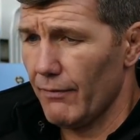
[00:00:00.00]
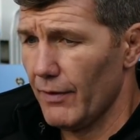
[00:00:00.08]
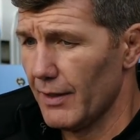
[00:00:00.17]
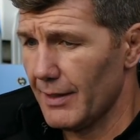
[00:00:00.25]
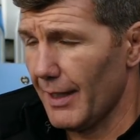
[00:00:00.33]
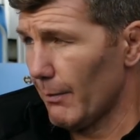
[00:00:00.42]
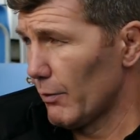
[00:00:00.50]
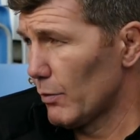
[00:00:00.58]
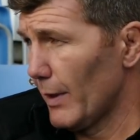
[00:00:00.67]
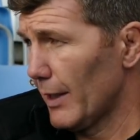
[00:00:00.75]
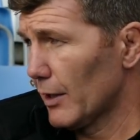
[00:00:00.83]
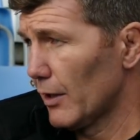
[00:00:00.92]
the first thing that happened was
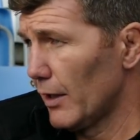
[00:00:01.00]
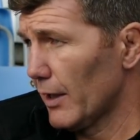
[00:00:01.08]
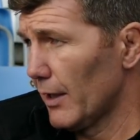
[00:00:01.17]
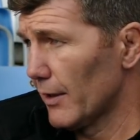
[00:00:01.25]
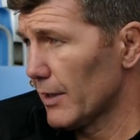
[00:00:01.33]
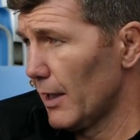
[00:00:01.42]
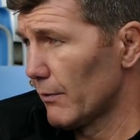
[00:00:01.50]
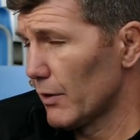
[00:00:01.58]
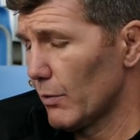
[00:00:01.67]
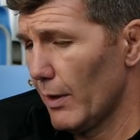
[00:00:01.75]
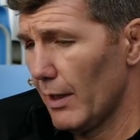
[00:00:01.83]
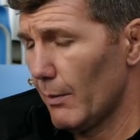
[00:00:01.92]
we had a good look at ourselves as well,